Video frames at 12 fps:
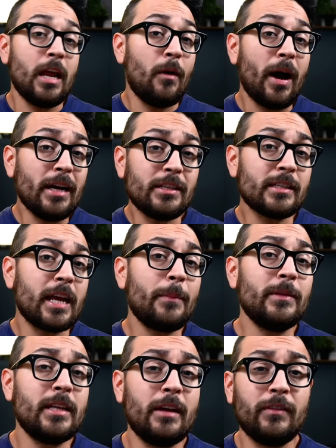Now, I just
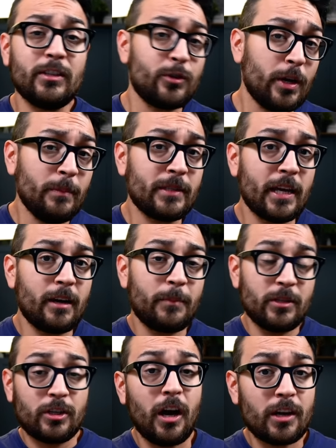happen to have a dream setup
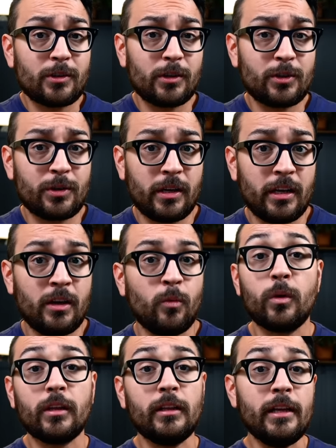in Joshua Tree
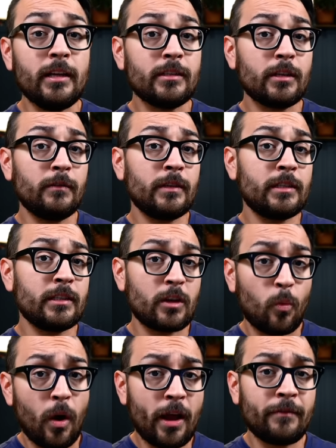where the cleaning service is
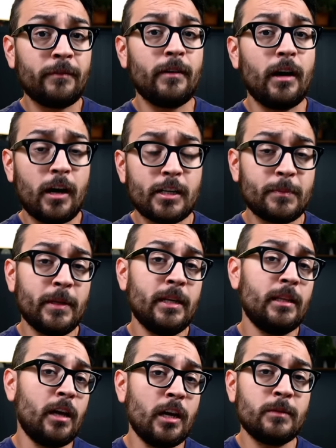a wife, a husband,
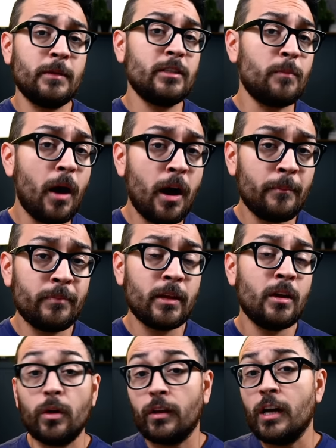and the husband's mom.
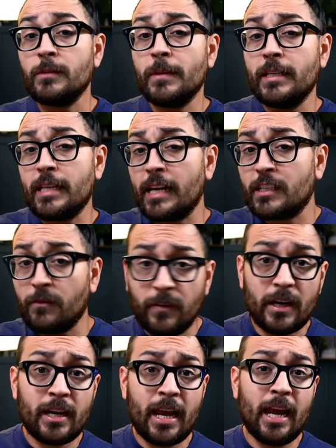Well, the husband is actually
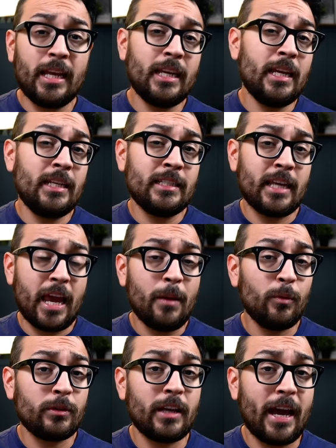very handy and he's
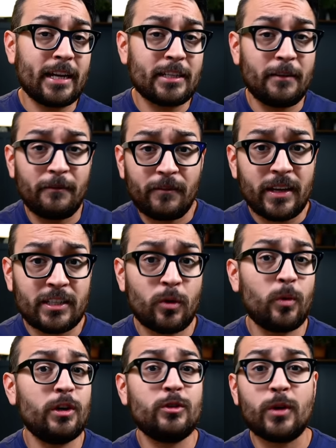able to actually fix
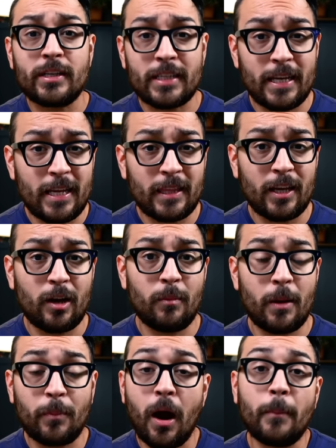or address anything on
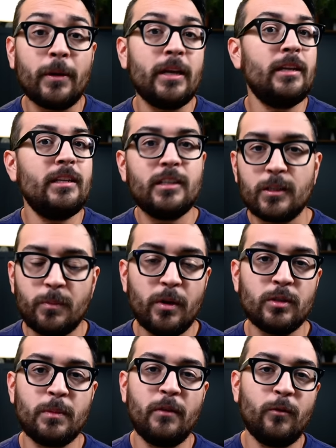my property, and he just
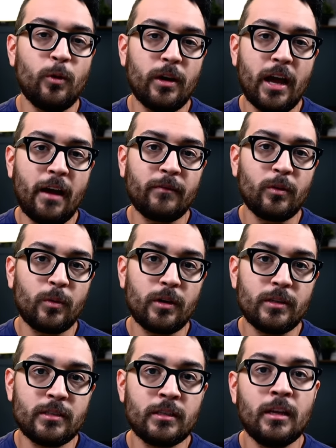bills me for it
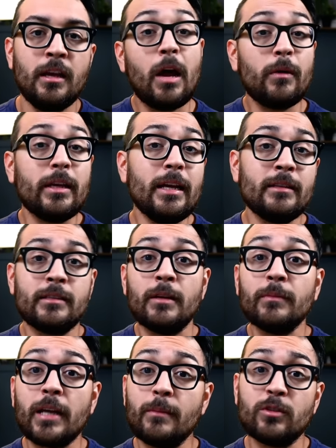afterwards. Now, again,
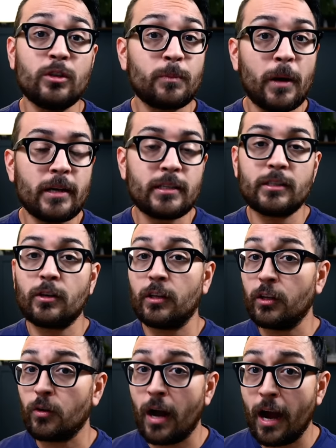sometimes those prices are a
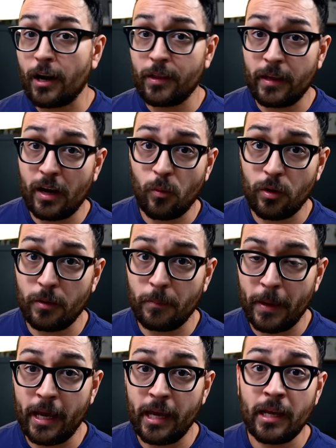little higher than I want to
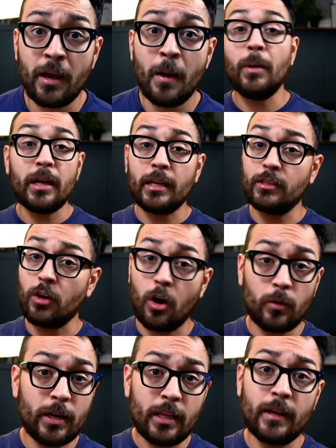pay, but he's
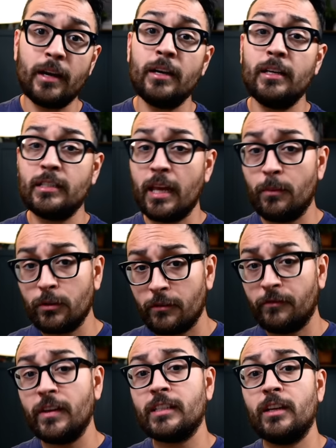already there and he's able to
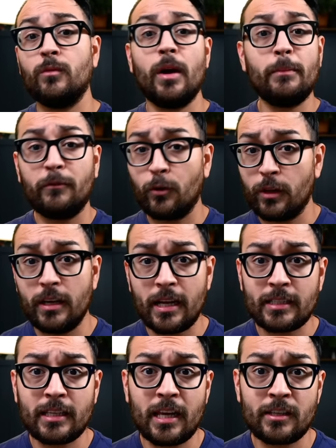fix it right before the
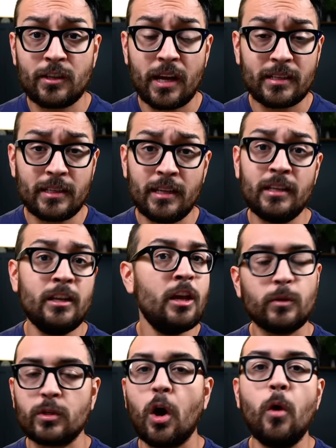next guest checks in, so
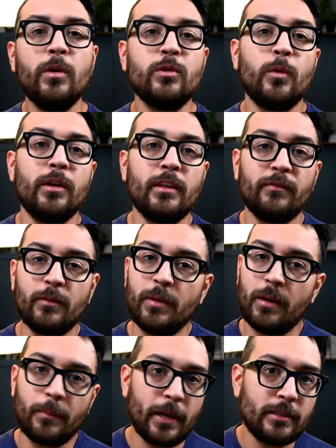it's always worth it for me
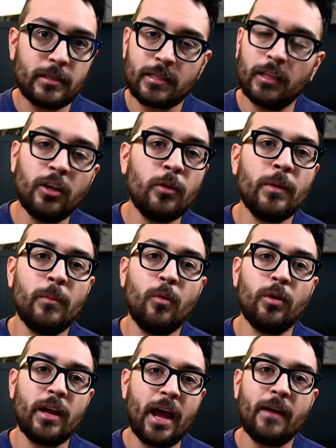to pay just a little bit
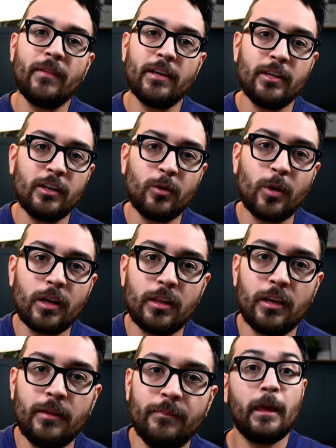more to have that done
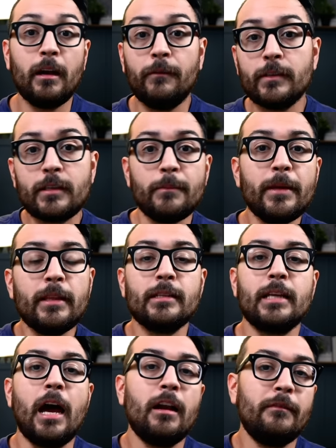quickly. And if it's something that's
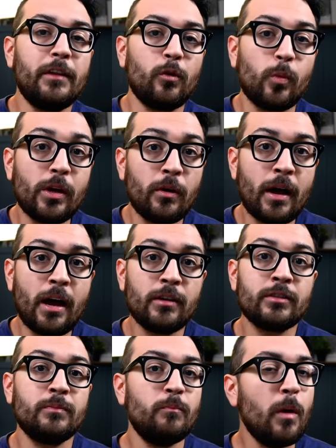out of their
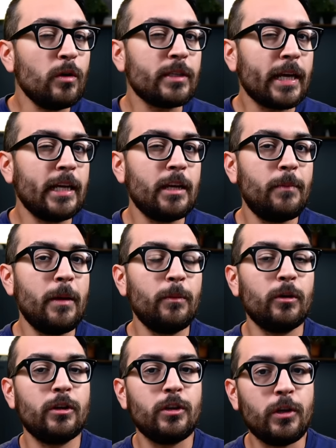wheelhouse, most handy people
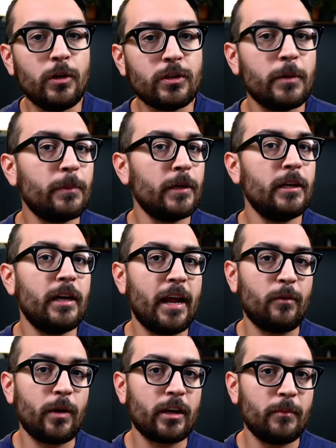are usually pretty good
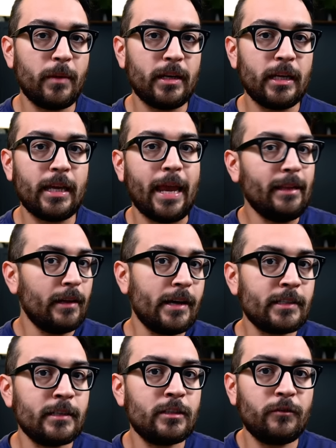at recommending a
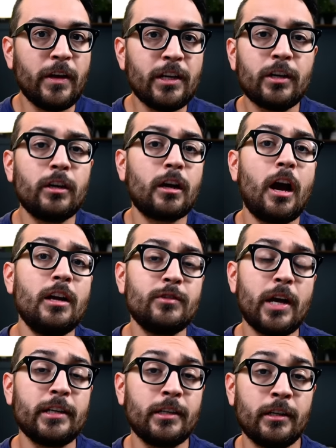licensed vendor or
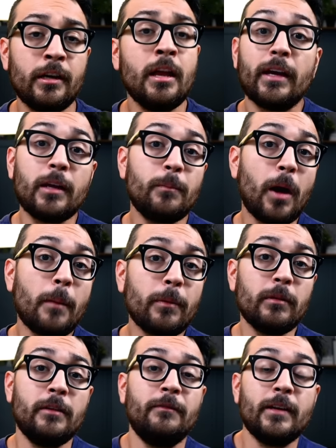contractor that can
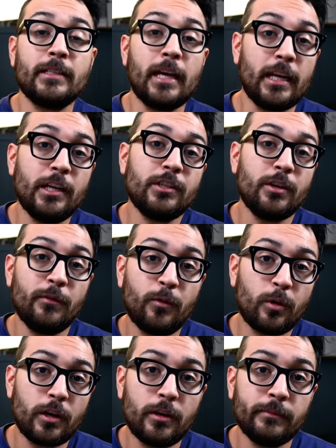properly fix that issue
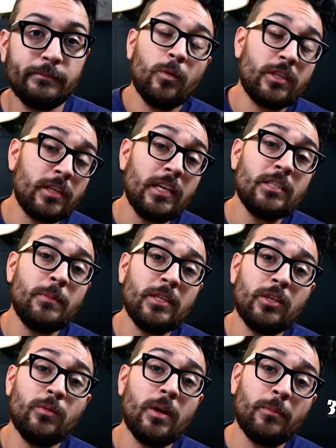for you. Which leads me
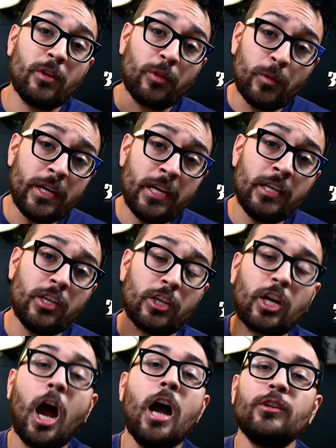to number three, your
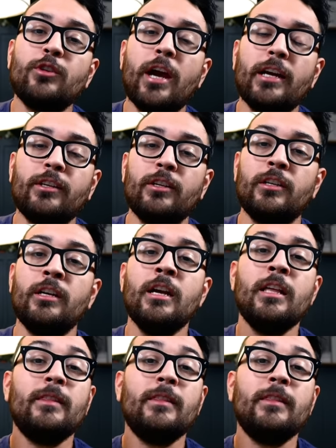contractor.